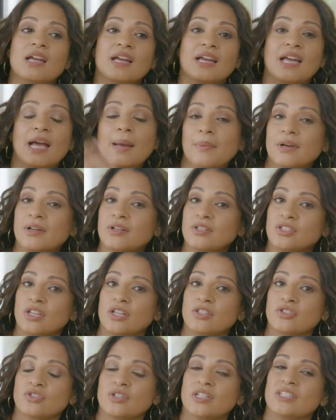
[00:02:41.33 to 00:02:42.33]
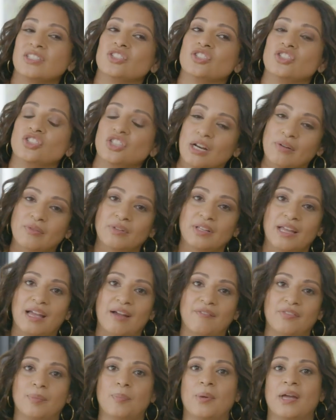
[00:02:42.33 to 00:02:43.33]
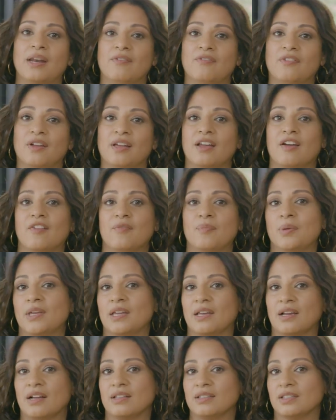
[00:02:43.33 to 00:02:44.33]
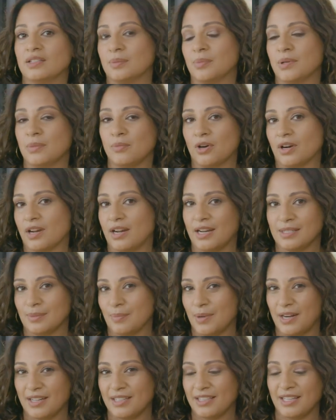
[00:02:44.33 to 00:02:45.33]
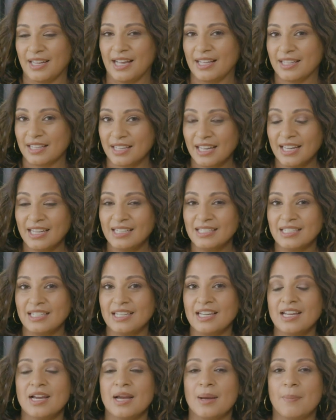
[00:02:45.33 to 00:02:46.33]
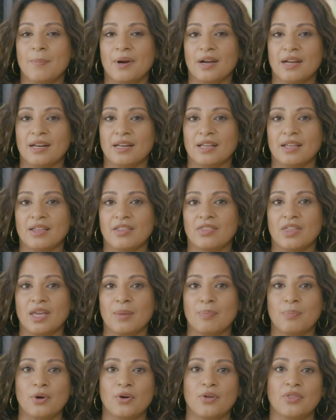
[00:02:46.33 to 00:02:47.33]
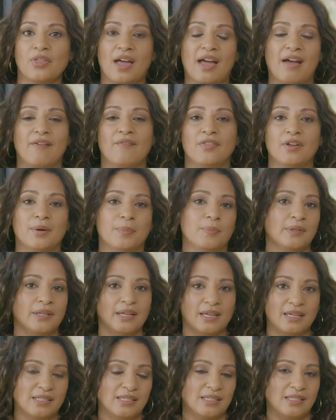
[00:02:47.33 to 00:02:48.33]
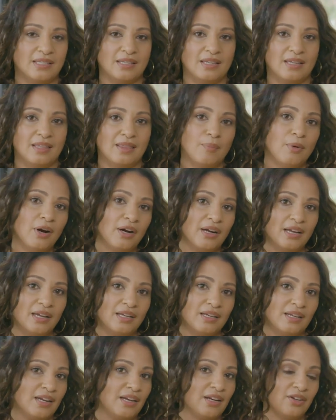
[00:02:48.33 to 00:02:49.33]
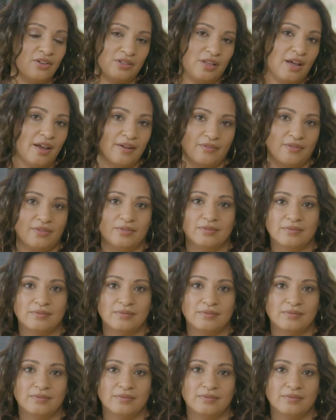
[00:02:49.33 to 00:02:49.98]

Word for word: Chemical sunscreens generally have the benefit of being a little bit more cosmetically elegant, but they both have their place in the market and in your life.